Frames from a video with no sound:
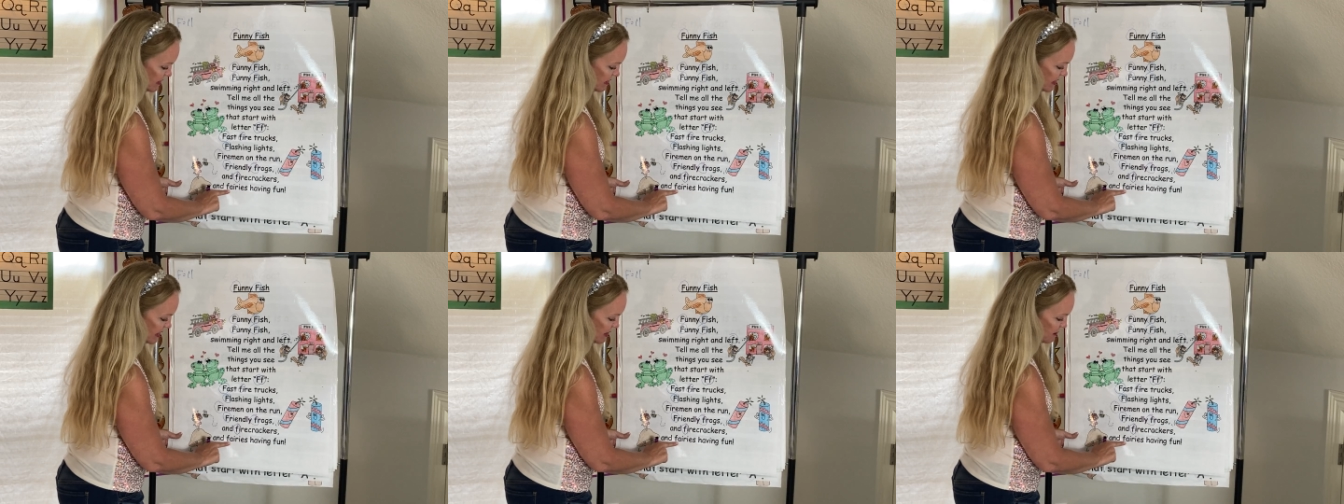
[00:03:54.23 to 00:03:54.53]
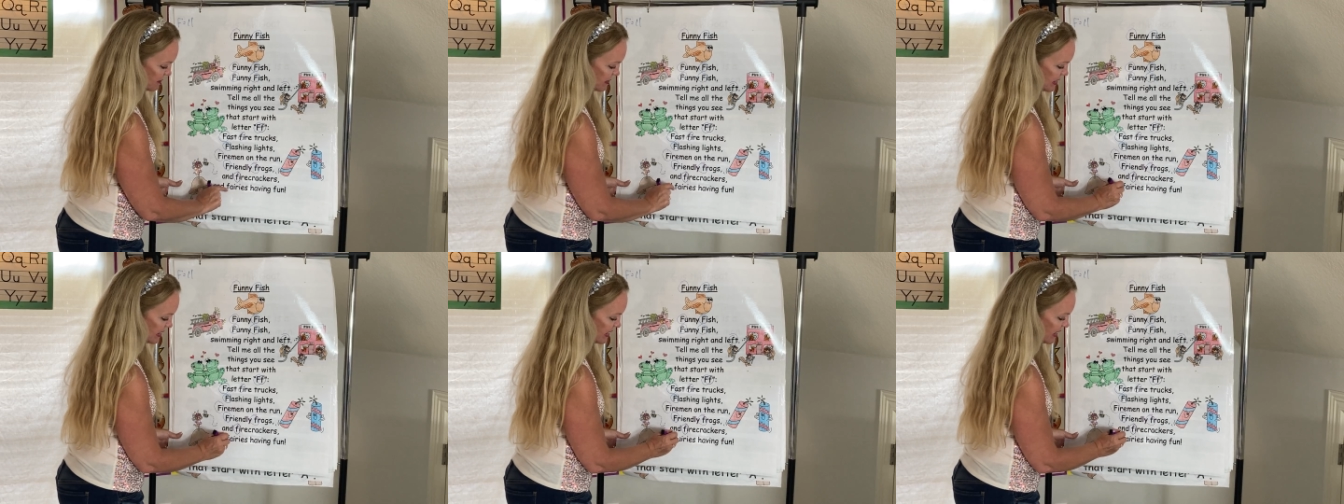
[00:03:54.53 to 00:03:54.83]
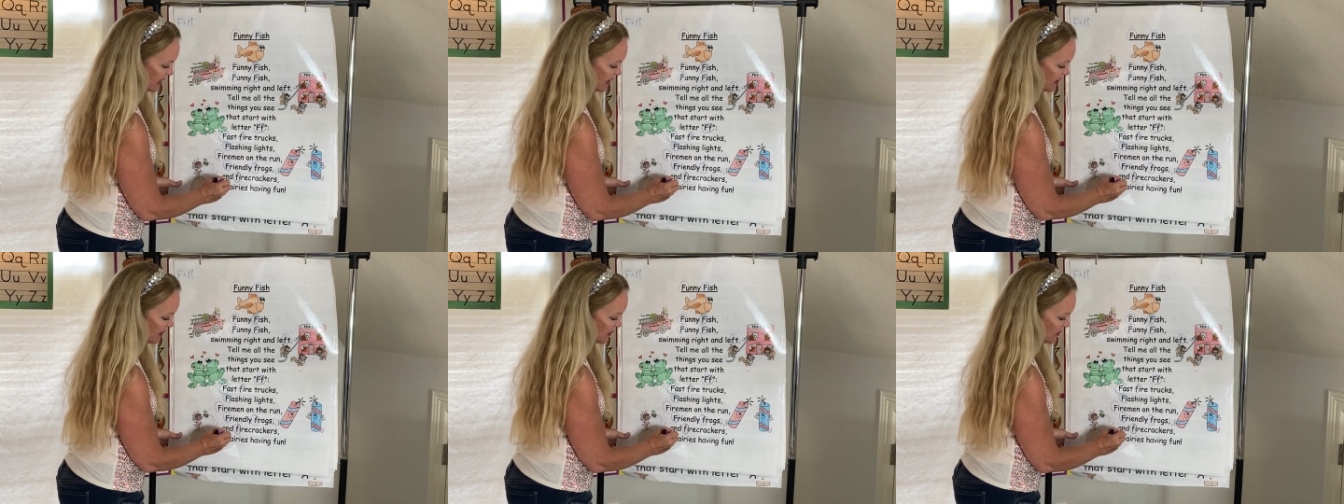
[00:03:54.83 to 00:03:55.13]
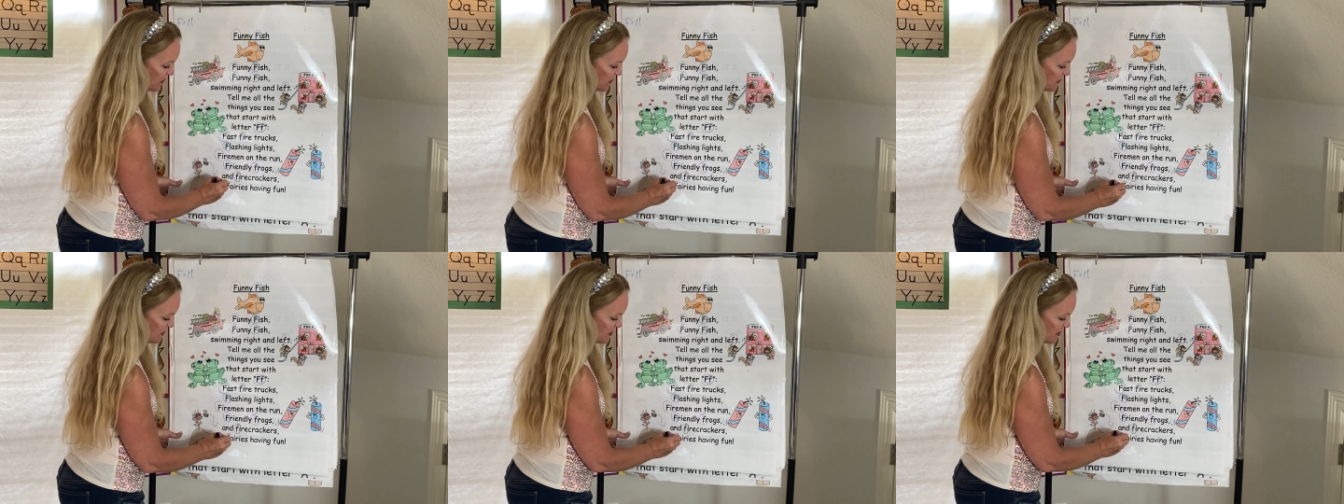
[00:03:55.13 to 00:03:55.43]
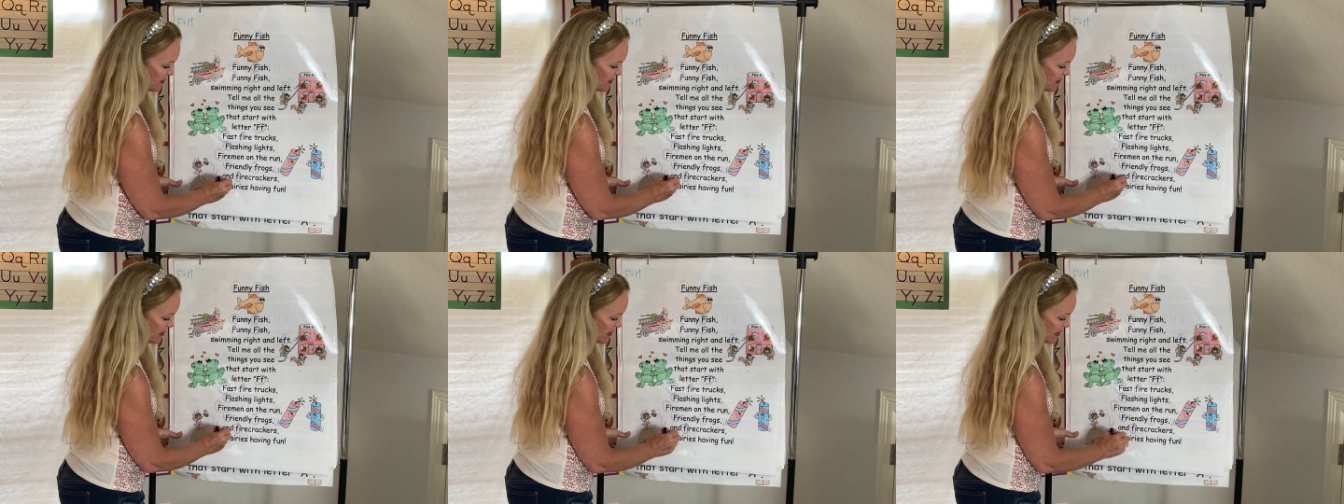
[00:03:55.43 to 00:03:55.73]
There we go.
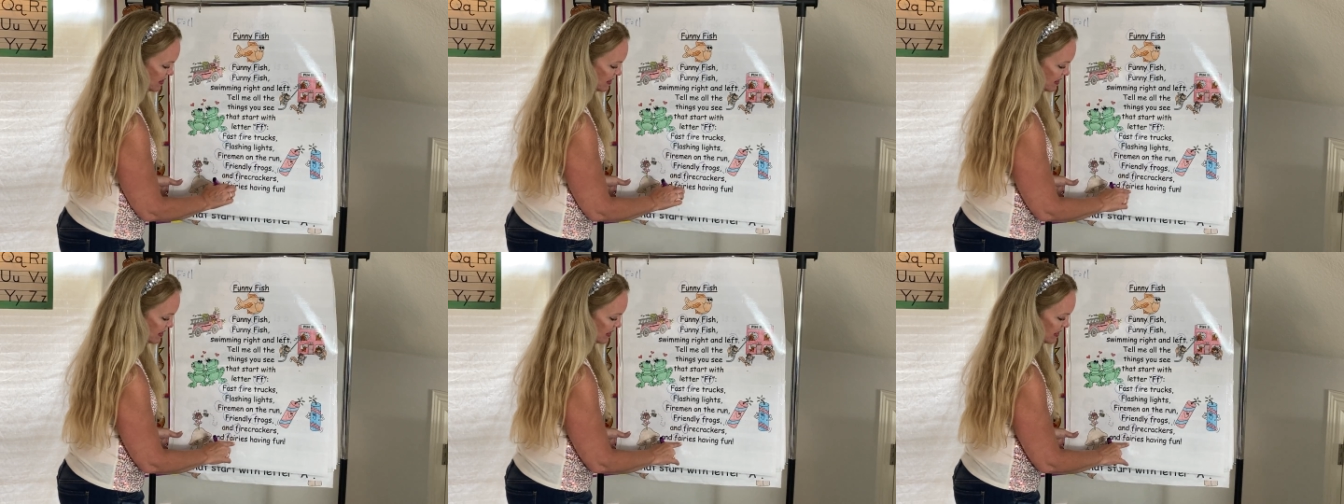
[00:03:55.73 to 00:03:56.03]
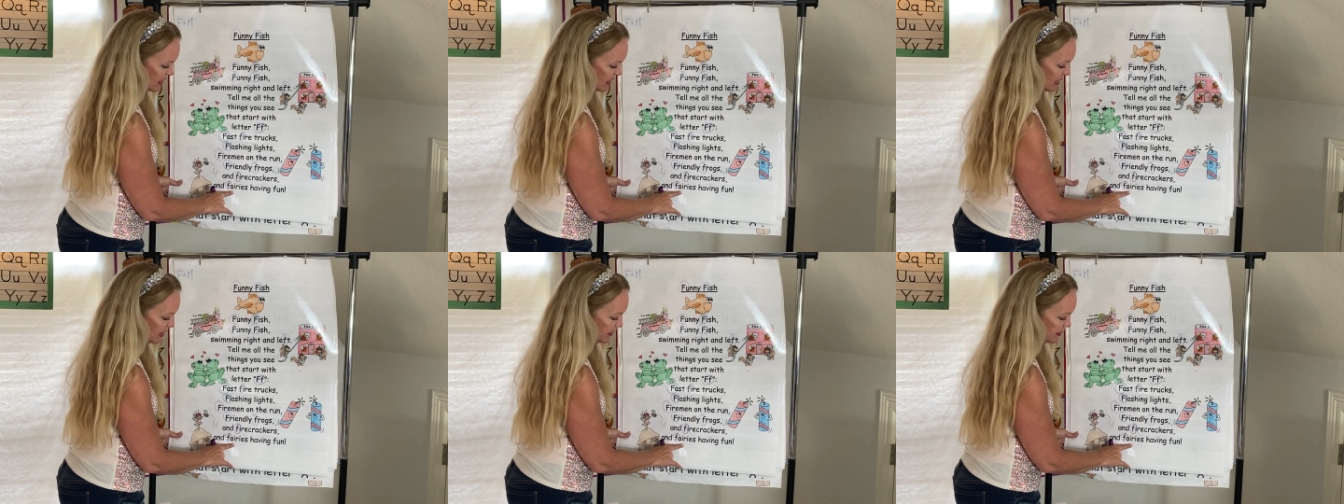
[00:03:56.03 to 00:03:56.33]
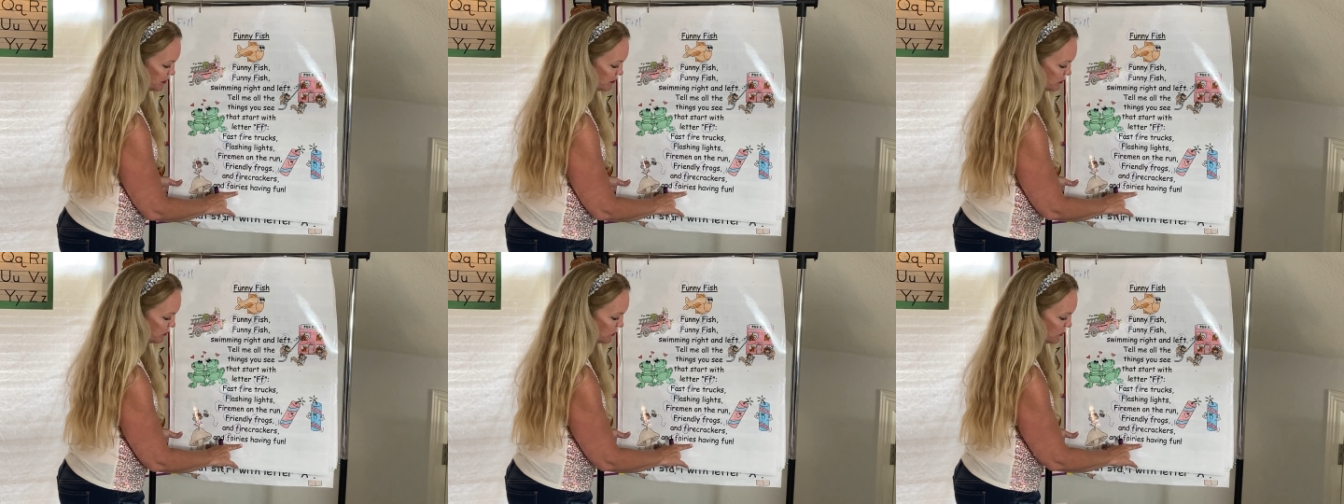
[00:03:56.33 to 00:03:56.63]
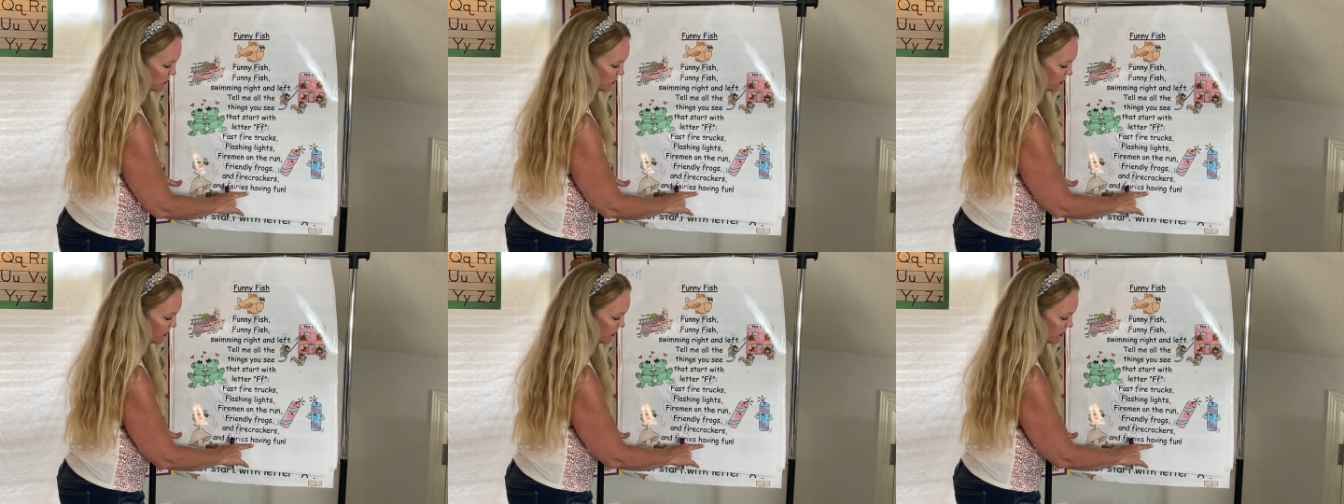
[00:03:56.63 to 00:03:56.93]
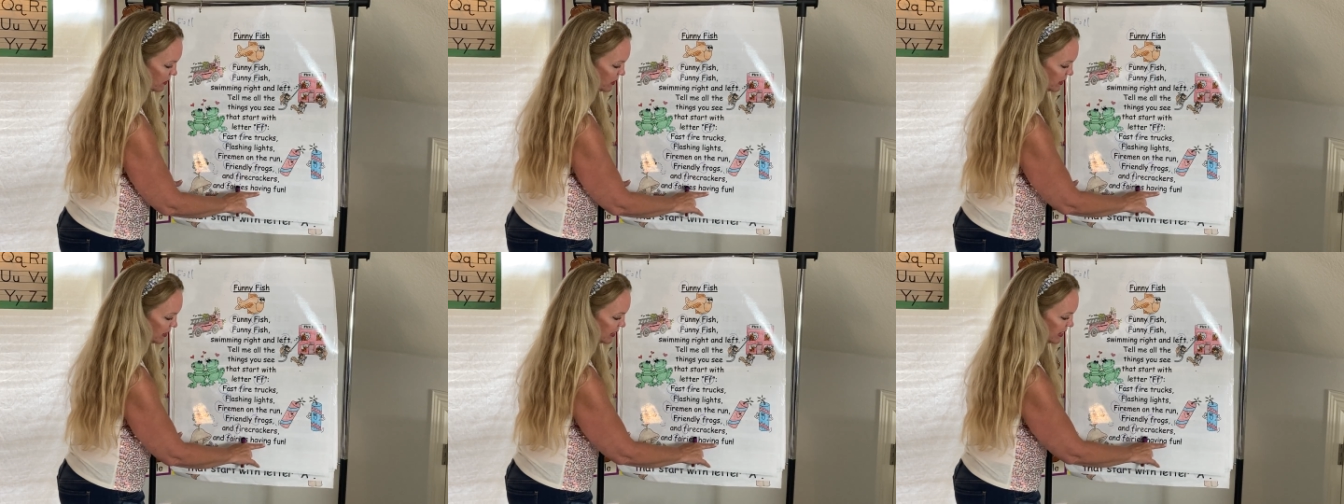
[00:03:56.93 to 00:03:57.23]
Any
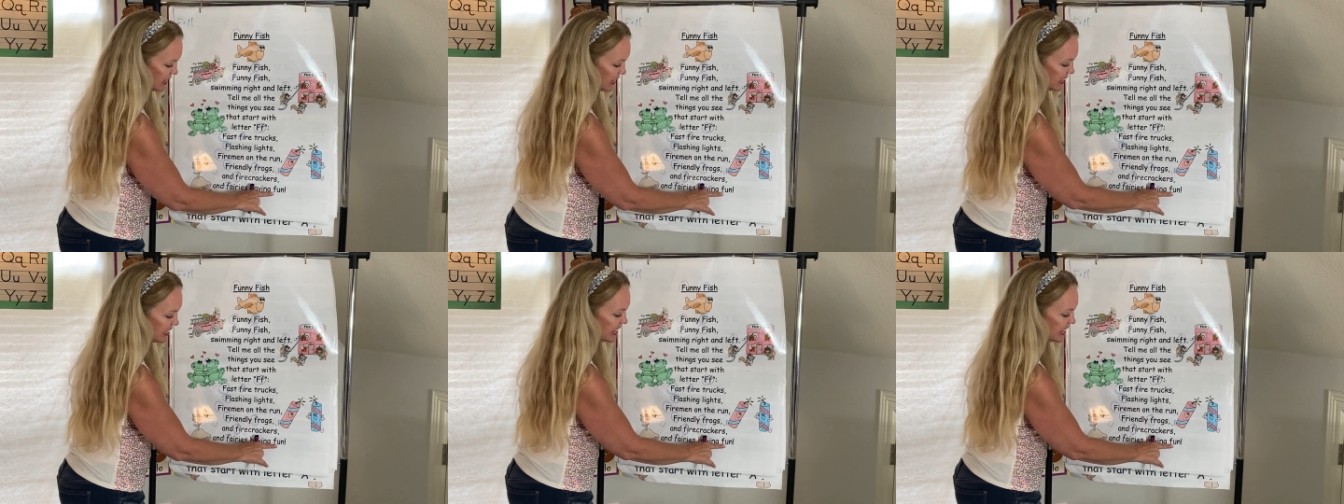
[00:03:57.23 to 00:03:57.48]
more?